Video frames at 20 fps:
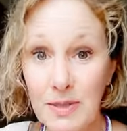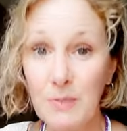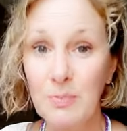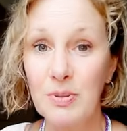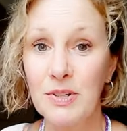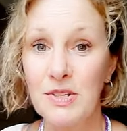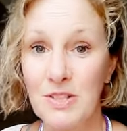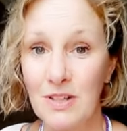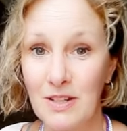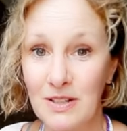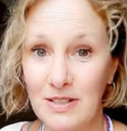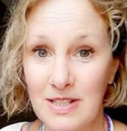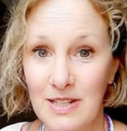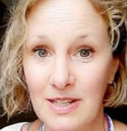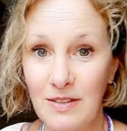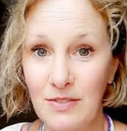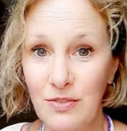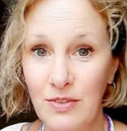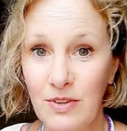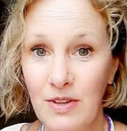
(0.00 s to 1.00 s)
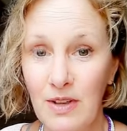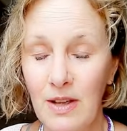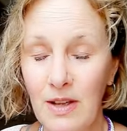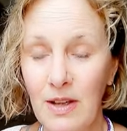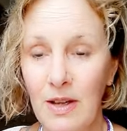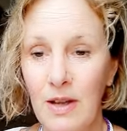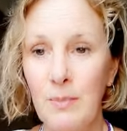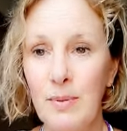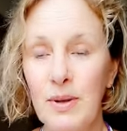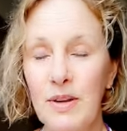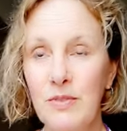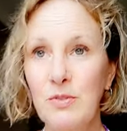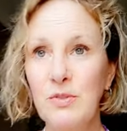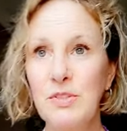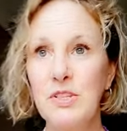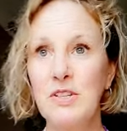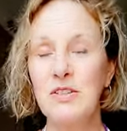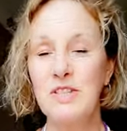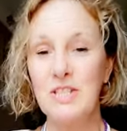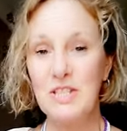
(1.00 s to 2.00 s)
productive, but I've
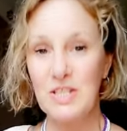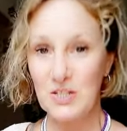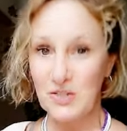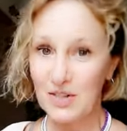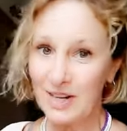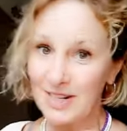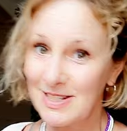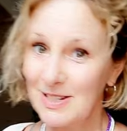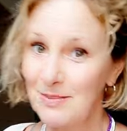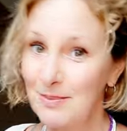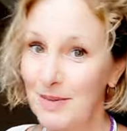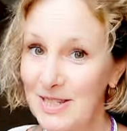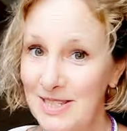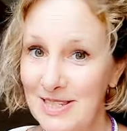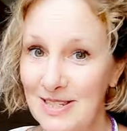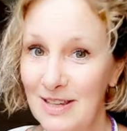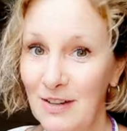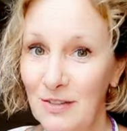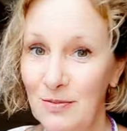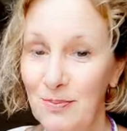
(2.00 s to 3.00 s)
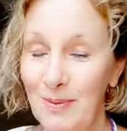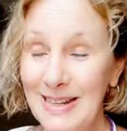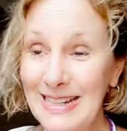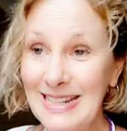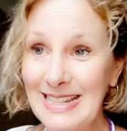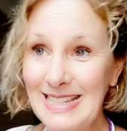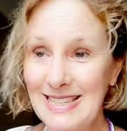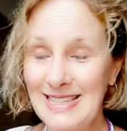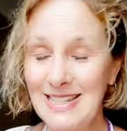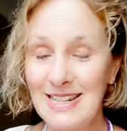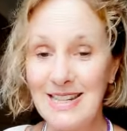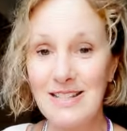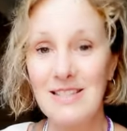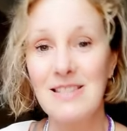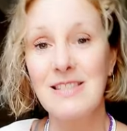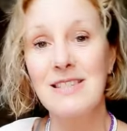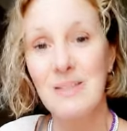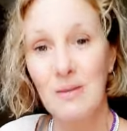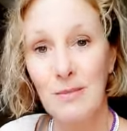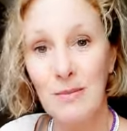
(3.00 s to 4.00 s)
also distracted myself by listening
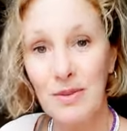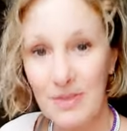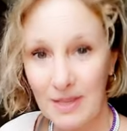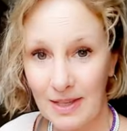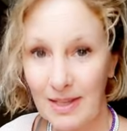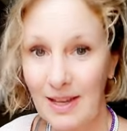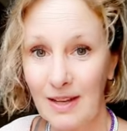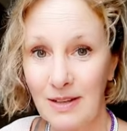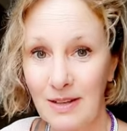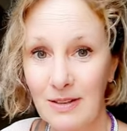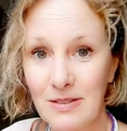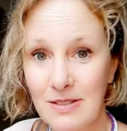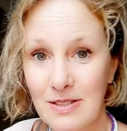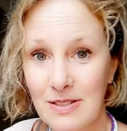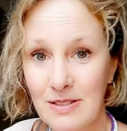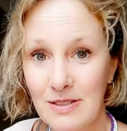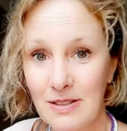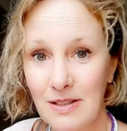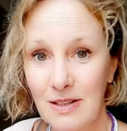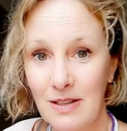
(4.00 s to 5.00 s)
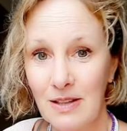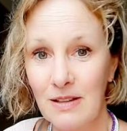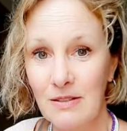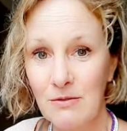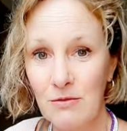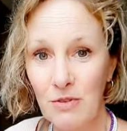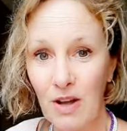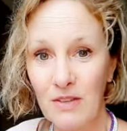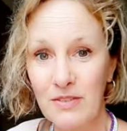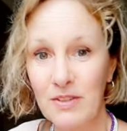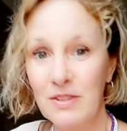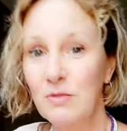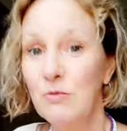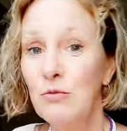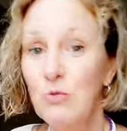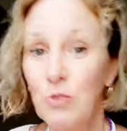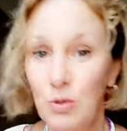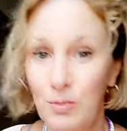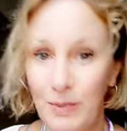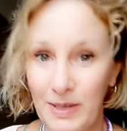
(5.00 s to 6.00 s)
to something else rather
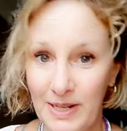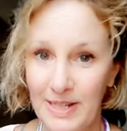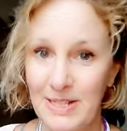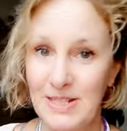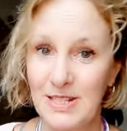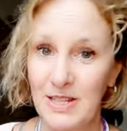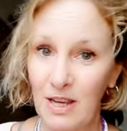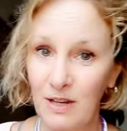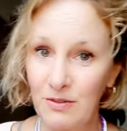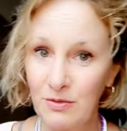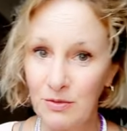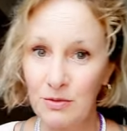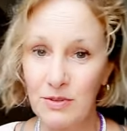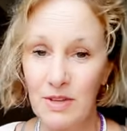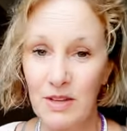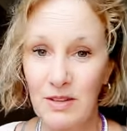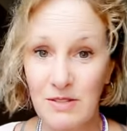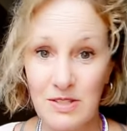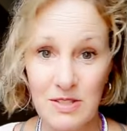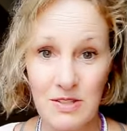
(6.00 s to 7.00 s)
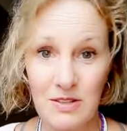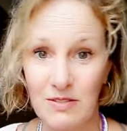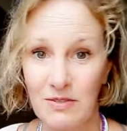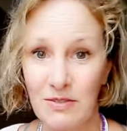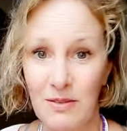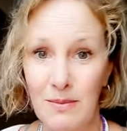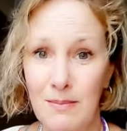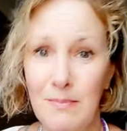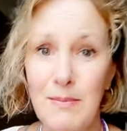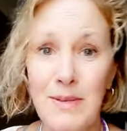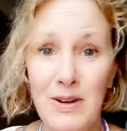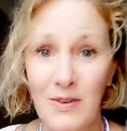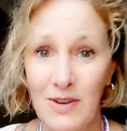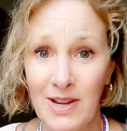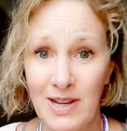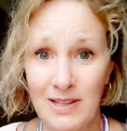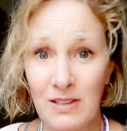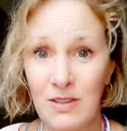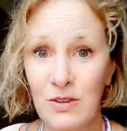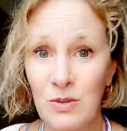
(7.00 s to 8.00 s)
than ruminating over all those sort of
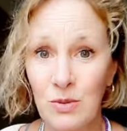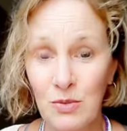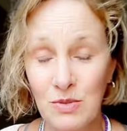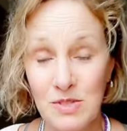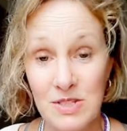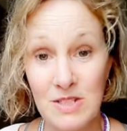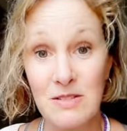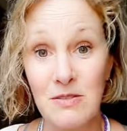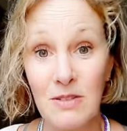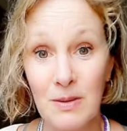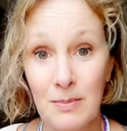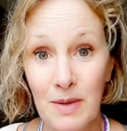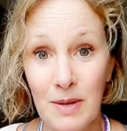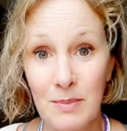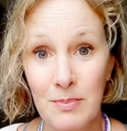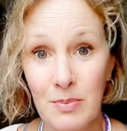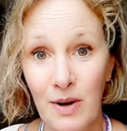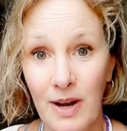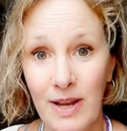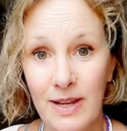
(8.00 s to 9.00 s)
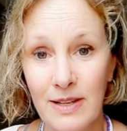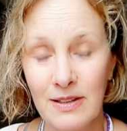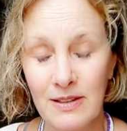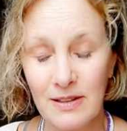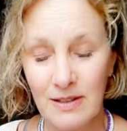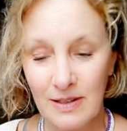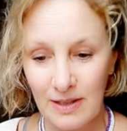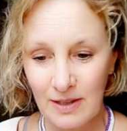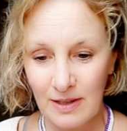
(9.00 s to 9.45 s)
myriad thoughts that are in my brain.